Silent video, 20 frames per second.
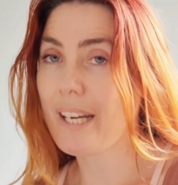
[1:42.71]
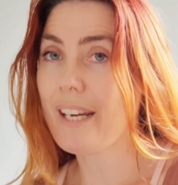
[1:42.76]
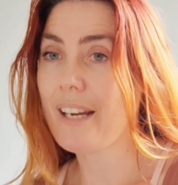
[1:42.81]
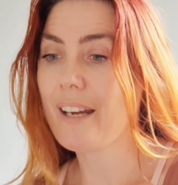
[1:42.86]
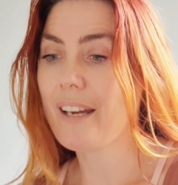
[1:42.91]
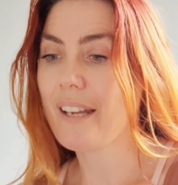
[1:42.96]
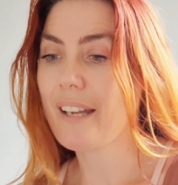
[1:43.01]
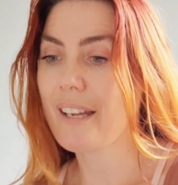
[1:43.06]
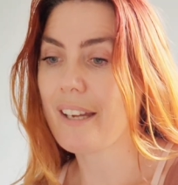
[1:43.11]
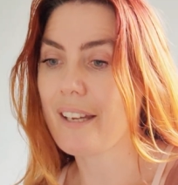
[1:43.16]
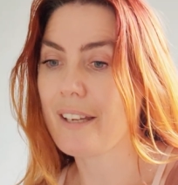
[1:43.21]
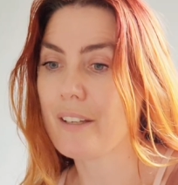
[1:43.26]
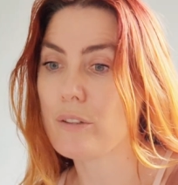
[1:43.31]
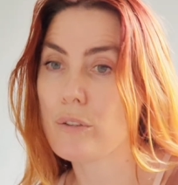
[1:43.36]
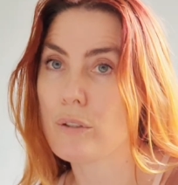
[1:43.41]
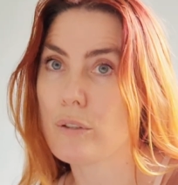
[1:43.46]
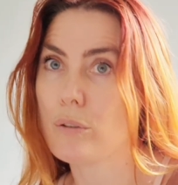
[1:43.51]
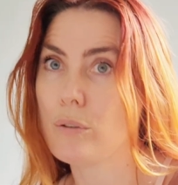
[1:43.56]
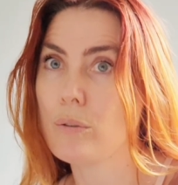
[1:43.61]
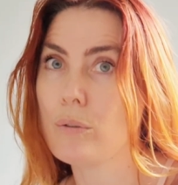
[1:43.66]
I had
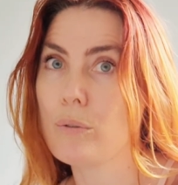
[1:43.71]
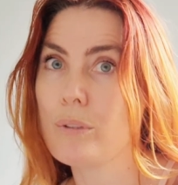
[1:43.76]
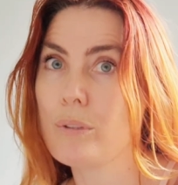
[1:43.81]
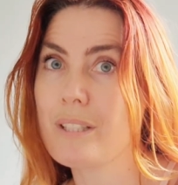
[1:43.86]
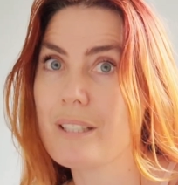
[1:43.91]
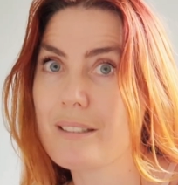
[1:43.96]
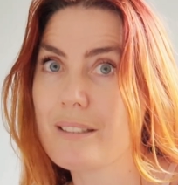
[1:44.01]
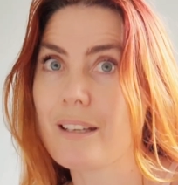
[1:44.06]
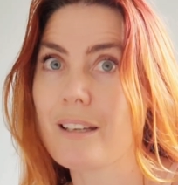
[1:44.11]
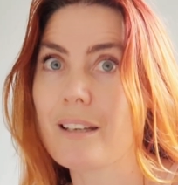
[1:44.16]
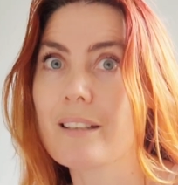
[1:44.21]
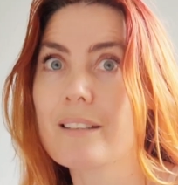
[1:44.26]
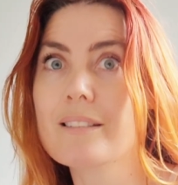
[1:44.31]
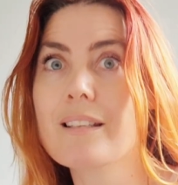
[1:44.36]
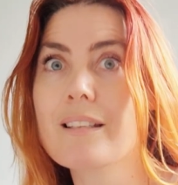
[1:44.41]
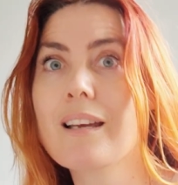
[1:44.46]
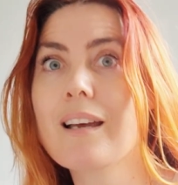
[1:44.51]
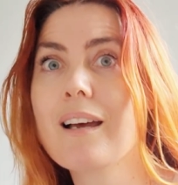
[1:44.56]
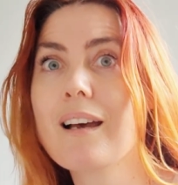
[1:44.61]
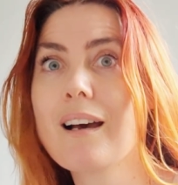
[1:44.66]
2 distinct
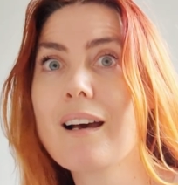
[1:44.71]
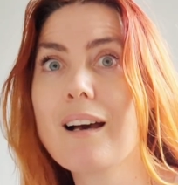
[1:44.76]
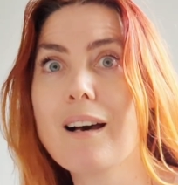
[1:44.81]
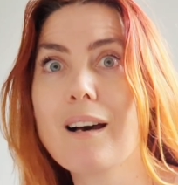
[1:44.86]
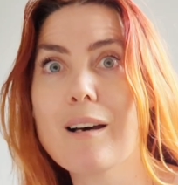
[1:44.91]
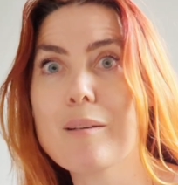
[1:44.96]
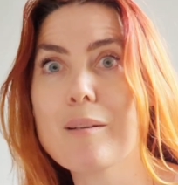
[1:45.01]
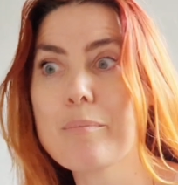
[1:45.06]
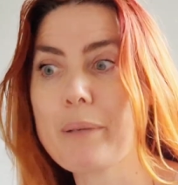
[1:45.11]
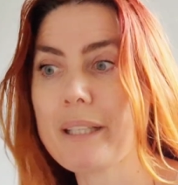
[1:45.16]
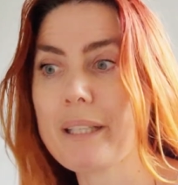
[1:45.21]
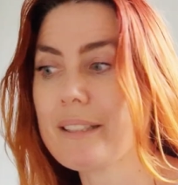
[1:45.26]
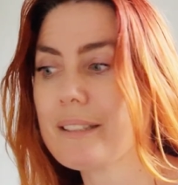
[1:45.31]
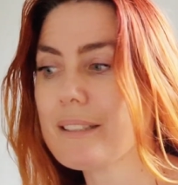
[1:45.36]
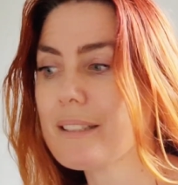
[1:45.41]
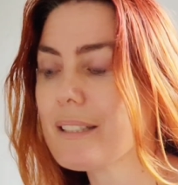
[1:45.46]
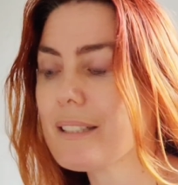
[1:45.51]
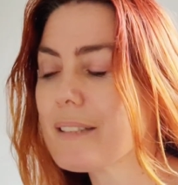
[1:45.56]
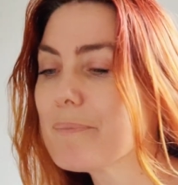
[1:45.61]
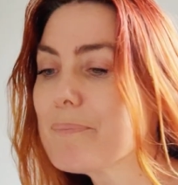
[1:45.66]
heartbeats.